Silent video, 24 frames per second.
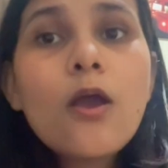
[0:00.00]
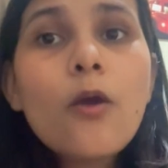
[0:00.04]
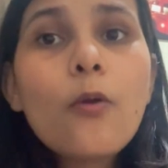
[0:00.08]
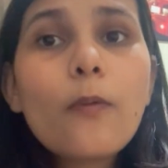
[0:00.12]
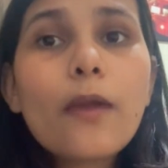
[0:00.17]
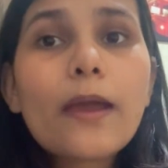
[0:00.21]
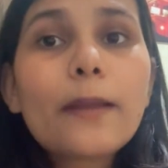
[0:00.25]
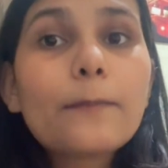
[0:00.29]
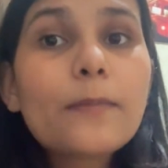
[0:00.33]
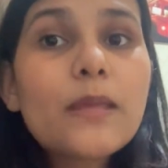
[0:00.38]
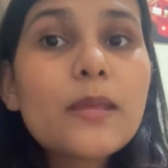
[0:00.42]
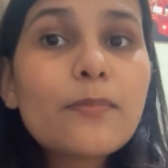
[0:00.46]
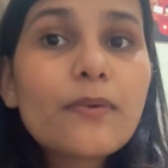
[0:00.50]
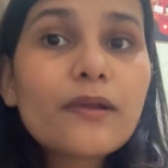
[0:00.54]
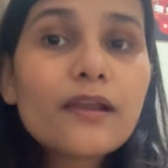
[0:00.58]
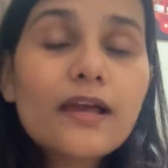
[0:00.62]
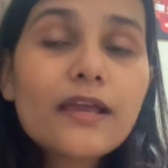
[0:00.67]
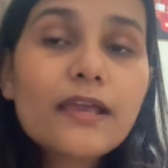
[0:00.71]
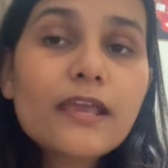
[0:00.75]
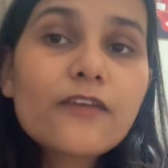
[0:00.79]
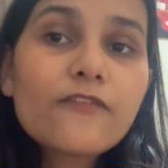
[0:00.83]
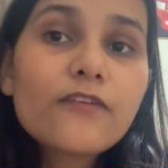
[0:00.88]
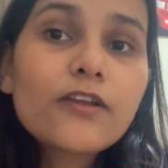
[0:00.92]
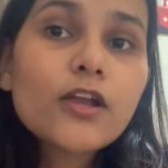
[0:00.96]
where people are
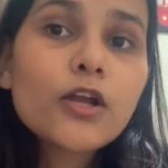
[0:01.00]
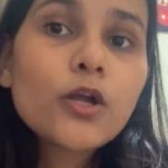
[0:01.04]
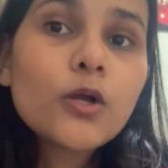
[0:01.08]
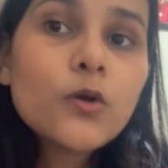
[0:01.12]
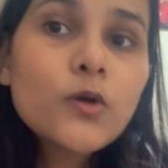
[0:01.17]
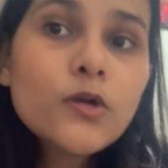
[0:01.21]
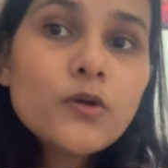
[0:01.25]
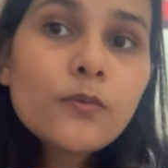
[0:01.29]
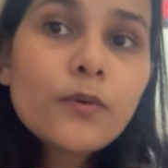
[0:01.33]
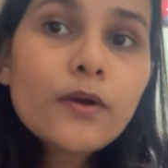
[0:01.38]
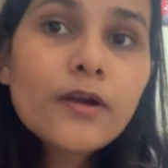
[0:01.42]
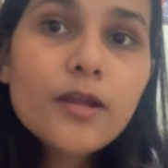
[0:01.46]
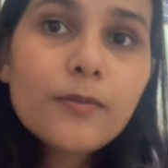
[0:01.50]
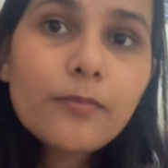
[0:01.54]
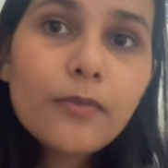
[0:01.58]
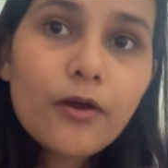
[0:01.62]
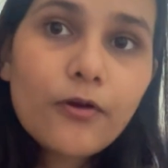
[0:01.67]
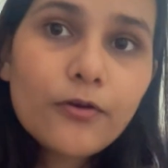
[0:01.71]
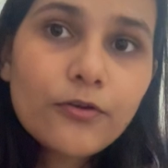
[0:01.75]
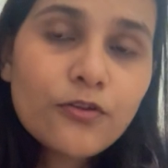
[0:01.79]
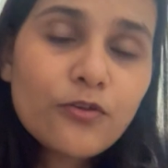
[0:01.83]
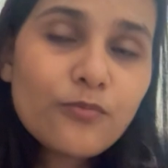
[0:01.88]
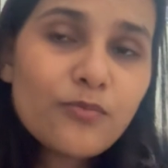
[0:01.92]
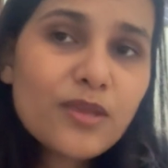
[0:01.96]
giving a good word about you,